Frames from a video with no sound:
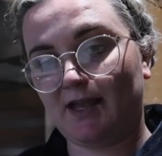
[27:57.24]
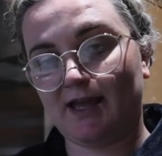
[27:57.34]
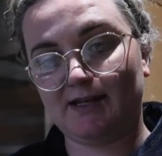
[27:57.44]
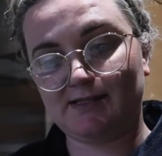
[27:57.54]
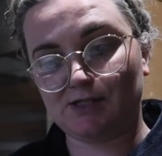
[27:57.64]

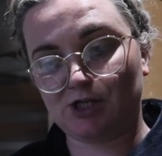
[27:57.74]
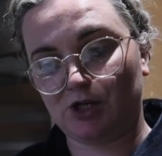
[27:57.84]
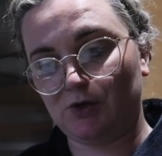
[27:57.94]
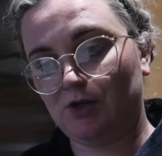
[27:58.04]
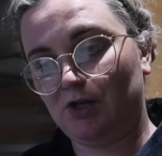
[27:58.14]
and listen
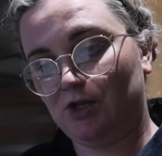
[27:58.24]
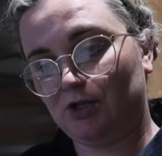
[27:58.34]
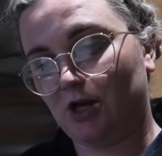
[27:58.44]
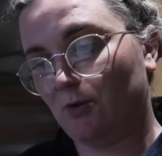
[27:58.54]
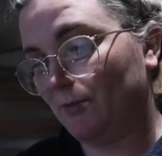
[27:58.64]
to
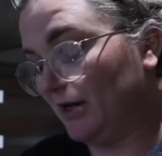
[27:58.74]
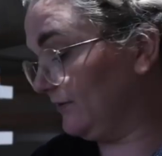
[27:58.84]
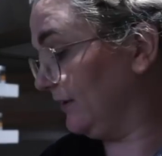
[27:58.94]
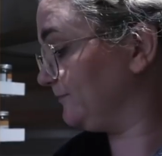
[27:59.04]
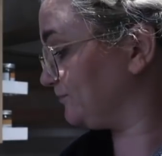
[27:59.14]
Girl, Woman,
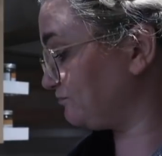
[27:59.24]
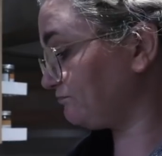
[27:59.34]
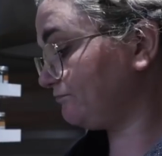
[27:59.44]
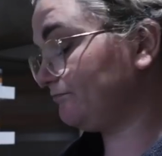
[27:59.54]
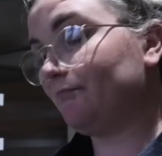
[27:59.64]
Other.
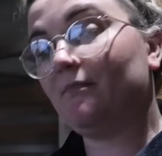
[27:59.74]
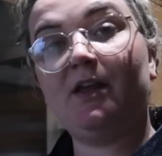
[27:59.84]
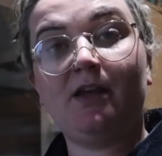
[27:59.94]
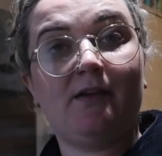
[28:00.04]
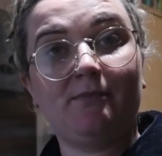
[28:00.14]

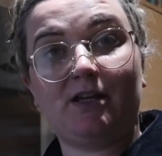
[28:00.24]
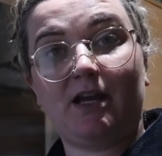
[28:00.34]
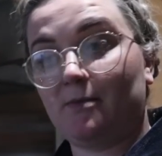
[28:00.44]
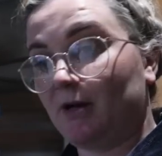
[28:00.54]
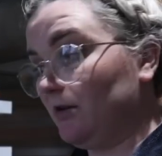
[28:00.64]
And yeah, I'm going to
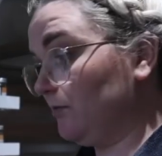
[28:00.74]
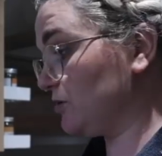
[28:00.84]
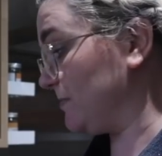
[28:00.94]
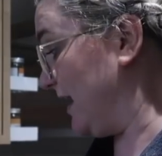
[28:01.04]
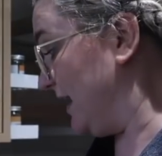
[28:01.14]
get in the bath,
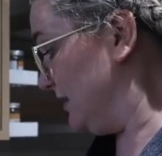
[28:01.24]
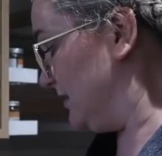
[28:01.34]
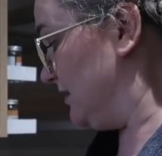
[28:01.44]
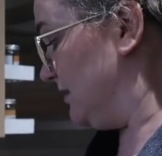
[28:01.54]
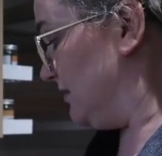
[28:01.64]
wash my hair,
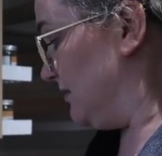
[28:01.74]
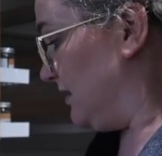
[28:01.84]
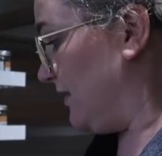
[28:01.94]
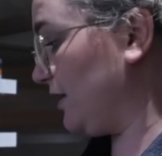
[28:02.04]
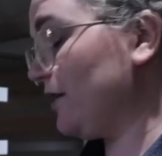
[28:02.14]
have a